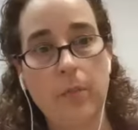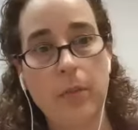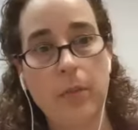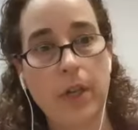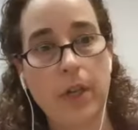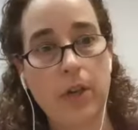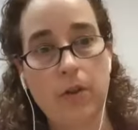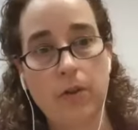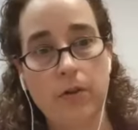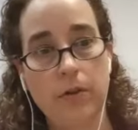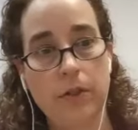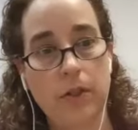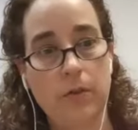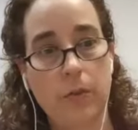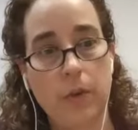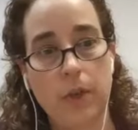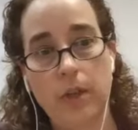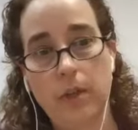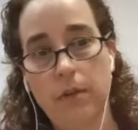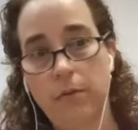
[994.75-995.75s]

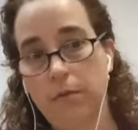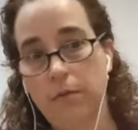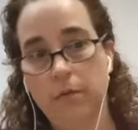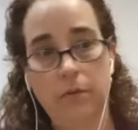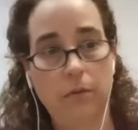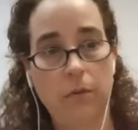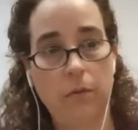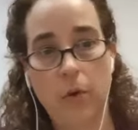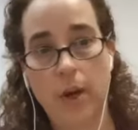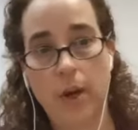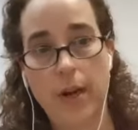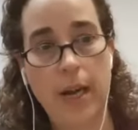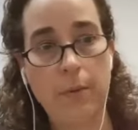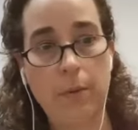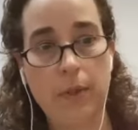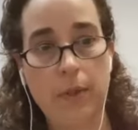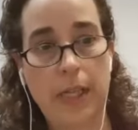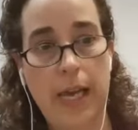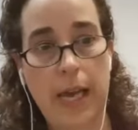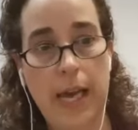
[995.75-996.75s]
because we weren't able
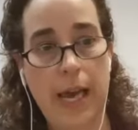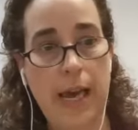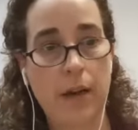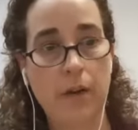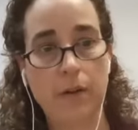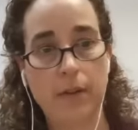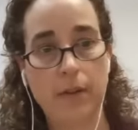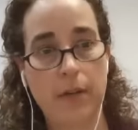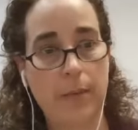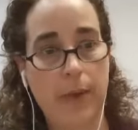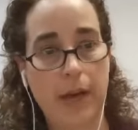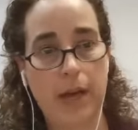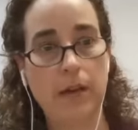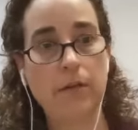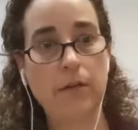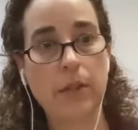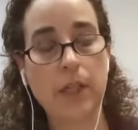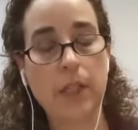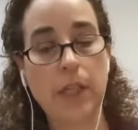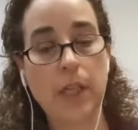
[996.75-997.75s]
to get out and
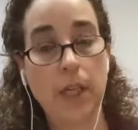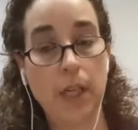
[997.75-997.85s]
about.